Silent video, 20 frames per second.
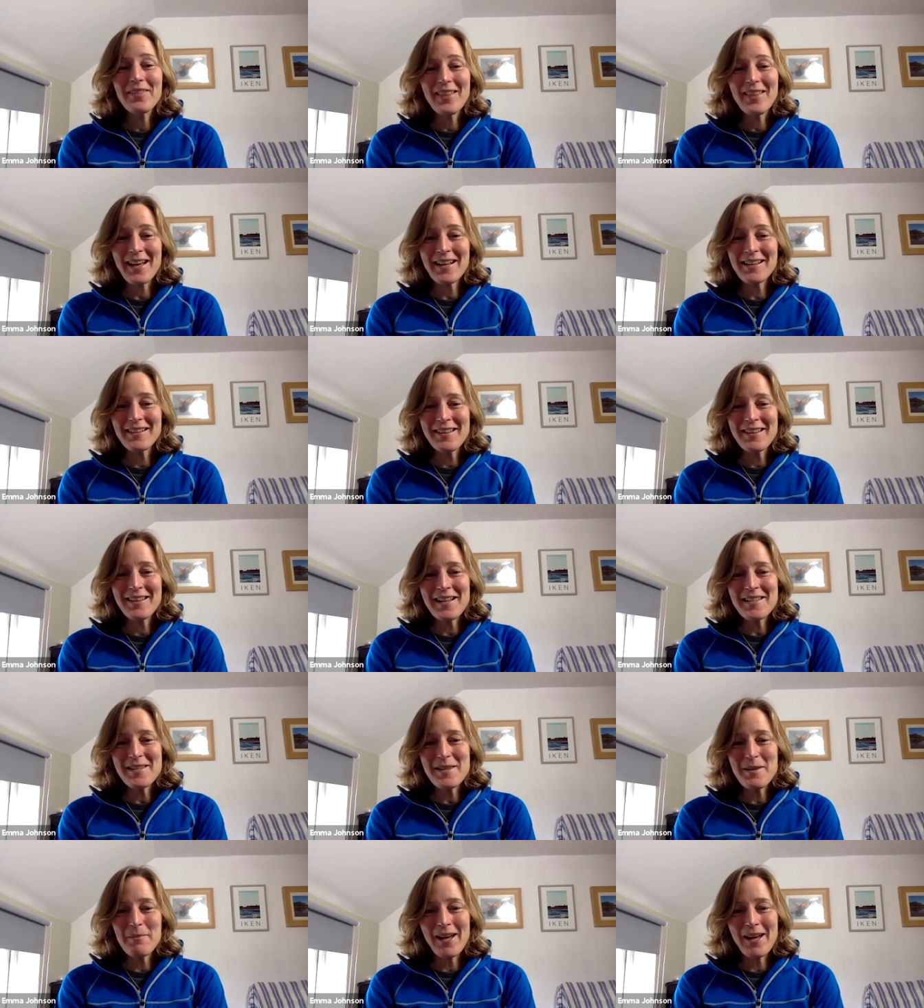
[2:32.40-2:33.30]
that,
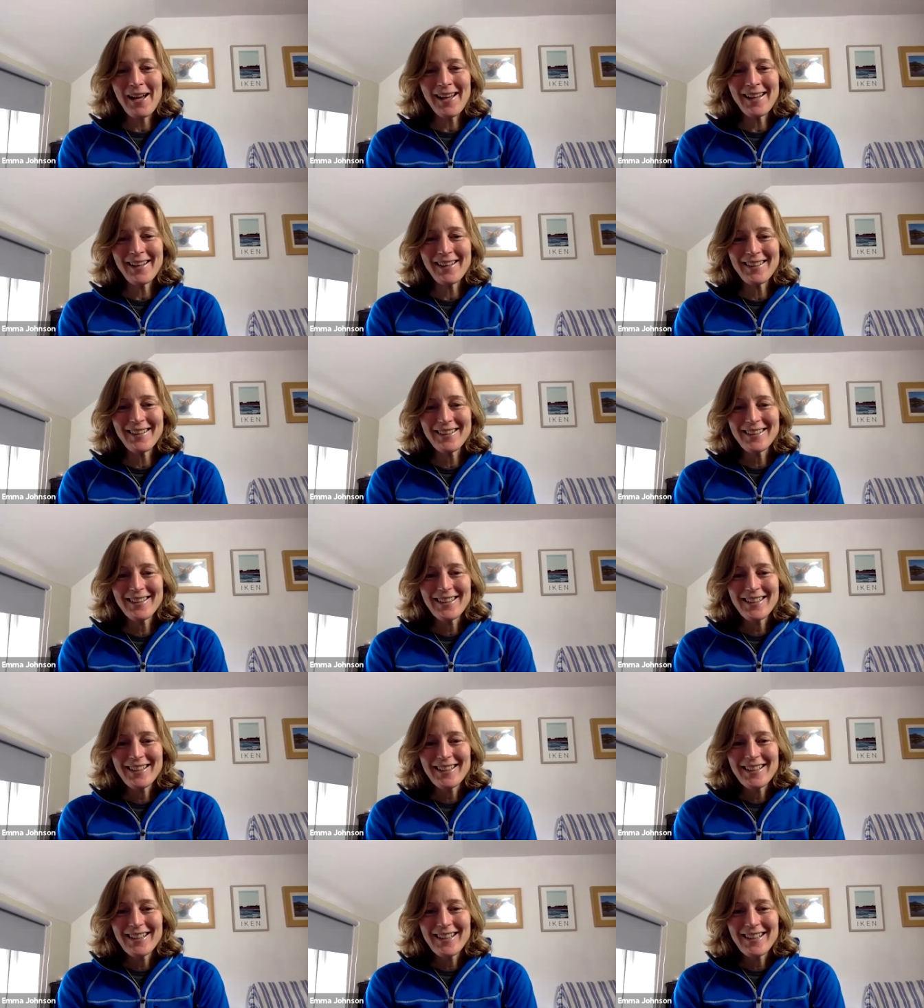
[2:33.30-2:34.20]
that's the plan.
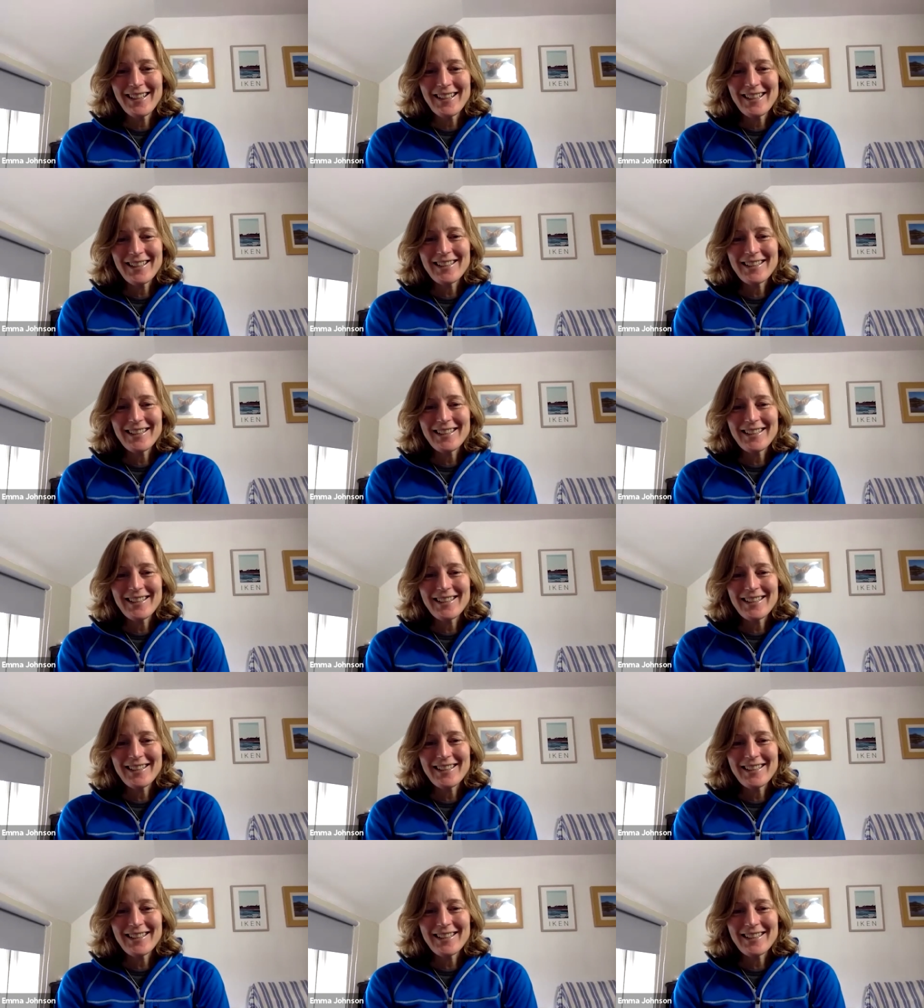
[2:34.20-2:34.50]
Yeah,